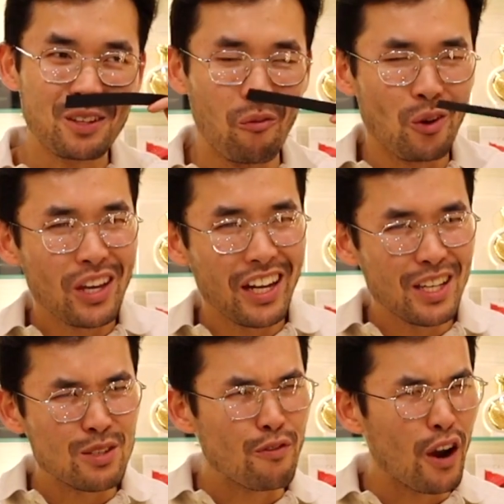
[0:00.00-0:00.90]
What you're getting
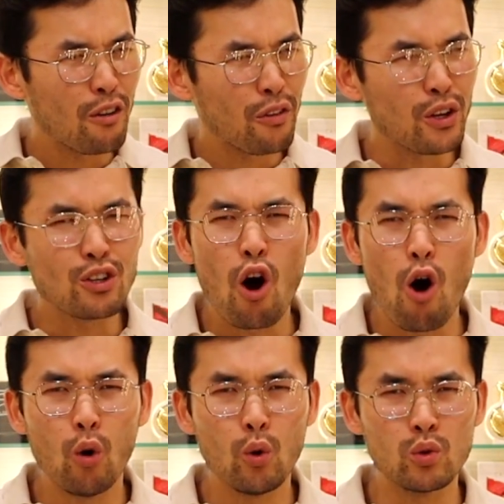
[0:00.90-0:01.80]
is very, very
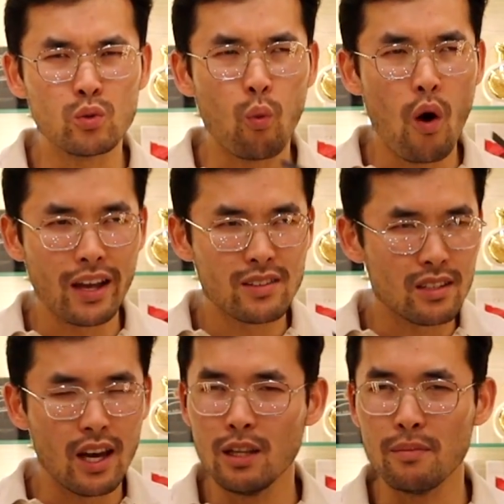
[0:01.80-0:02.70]
cold white
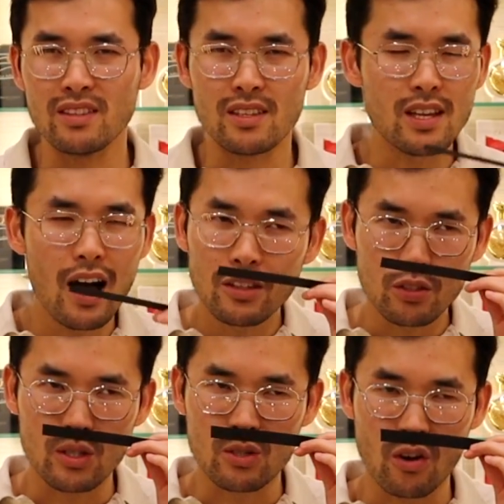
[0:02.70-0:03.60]
elements. It's hard to
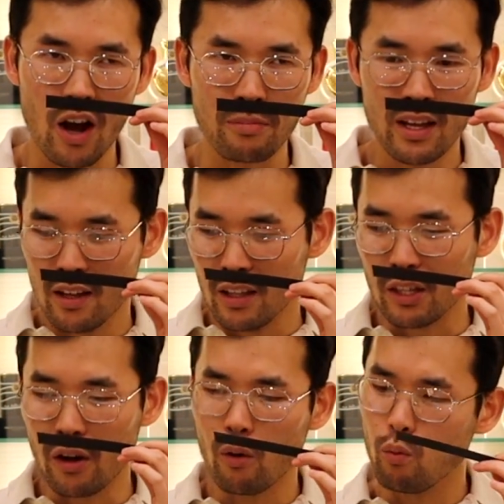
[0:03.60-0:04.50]
describe.
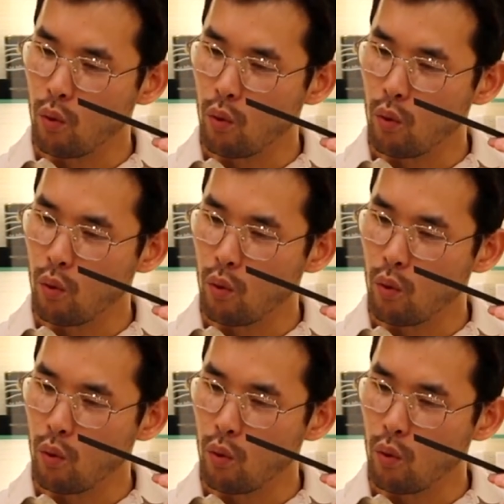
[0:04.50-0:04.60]
There are,